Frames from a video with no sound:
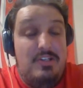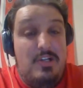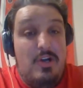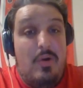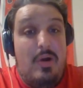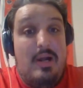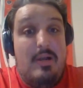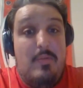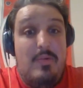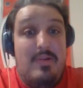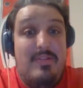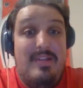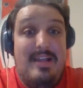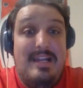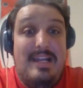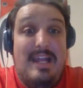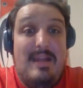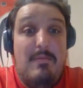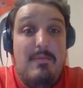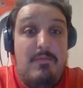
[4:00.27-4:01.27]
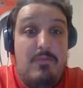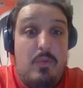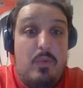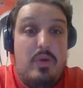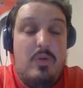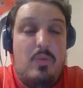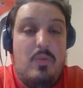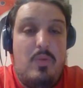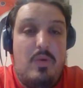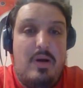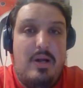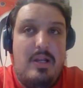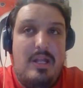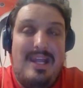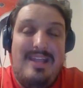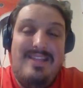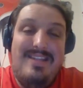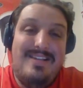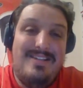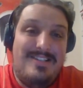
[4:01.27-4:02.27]
go out and win that game four to one.
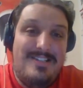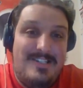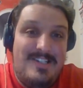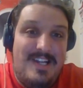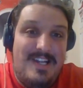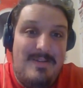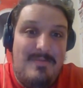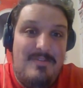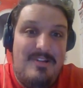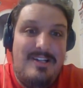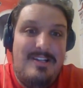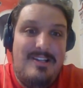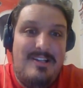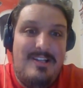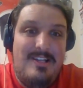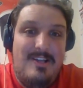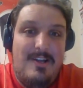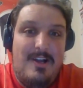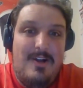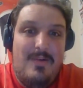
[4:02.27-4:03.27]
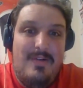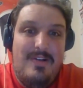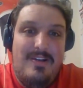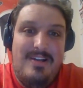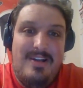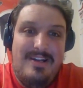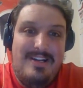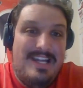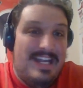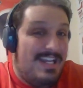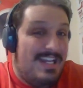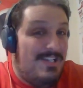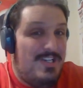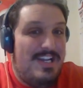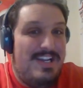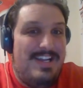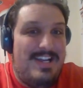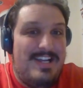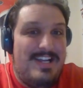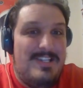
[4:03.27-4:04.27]
And that's the same night that they go and uh, get
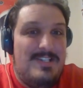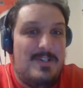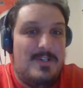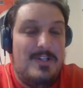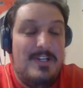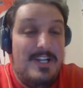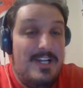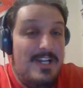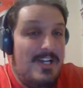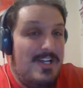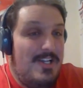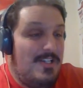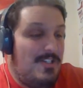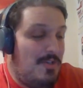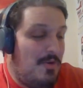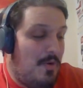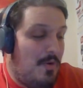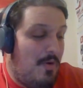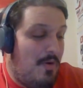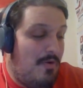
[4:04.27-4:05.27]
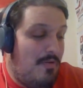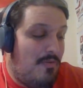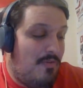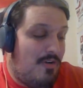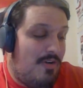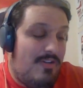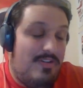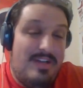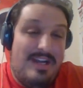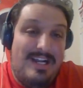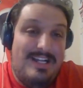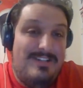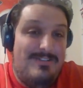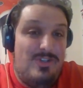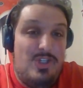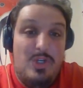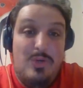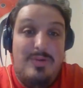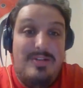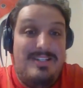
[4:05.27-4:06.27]
Jake Guentzel. So overall,
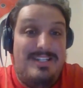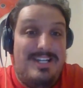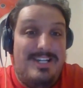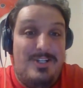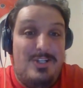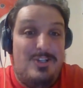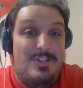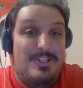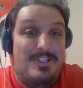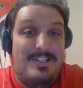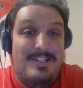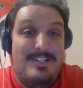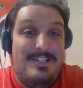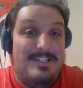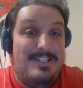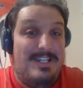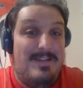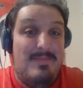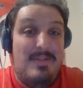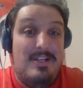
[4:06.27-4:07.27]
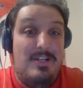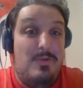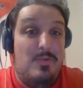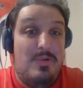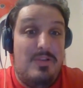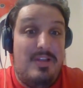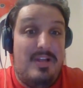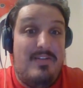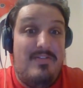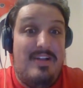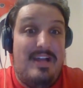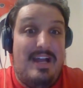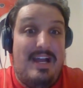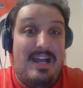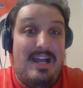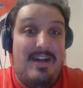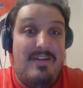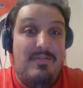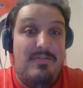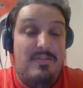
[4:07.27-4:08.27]
two additions to the team that you would love to
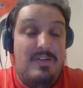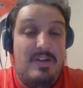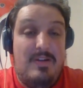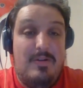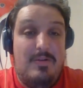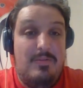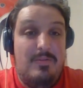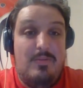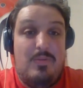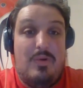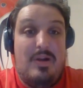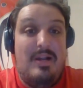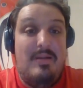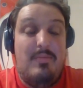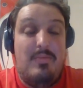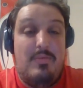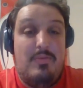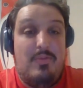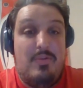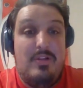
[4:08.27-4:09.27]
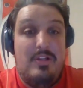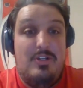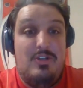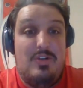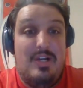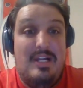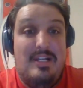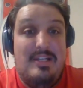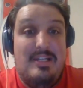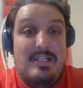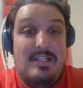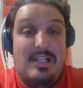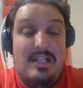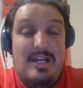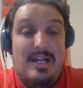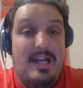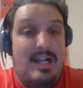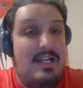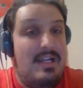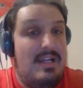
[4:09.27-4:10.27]
have, you know, right before the trade
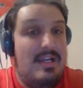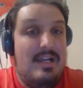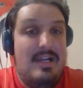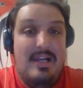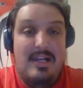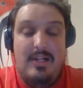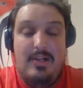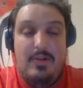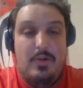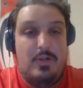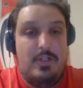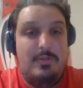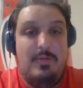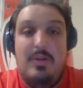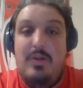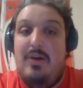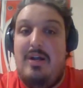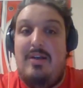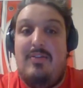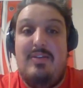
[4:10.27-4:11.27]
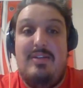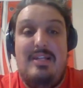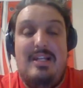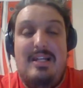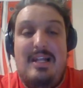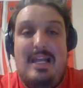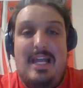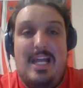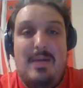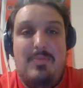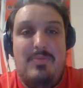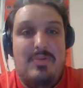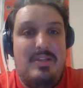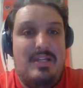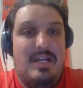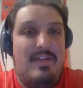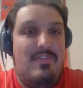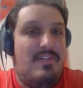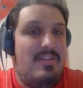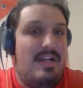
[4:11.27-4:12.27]
deadline. And of course, we know everything that happened with
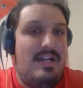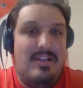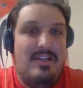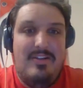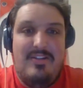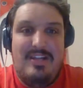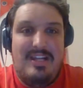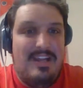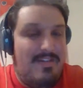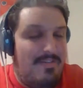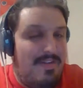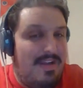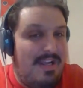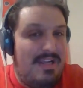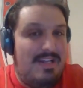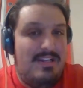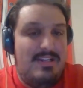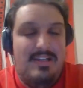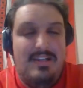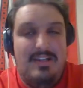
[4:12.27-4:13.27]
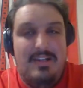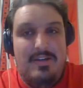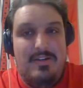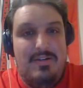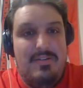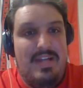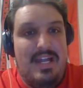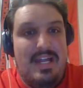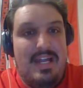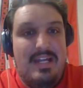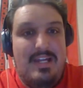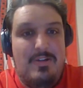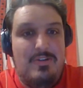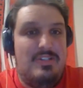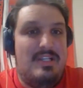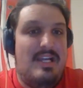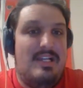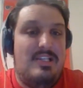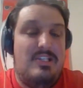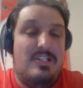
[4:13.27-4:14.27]
after that. You know, they get a, you know, Evgeny
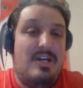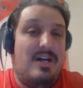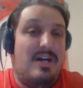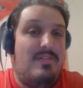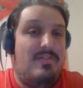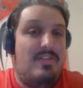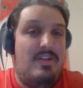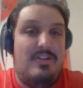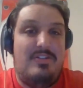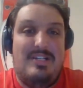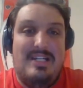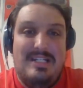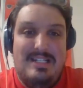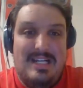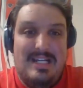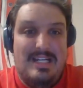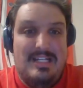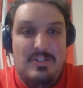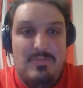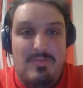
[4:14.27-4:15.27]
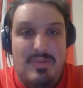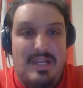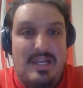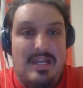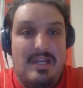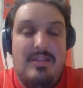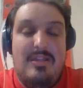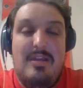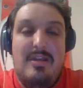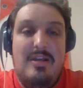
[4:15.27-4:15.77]
Kuznetsov. They also get Ty Smith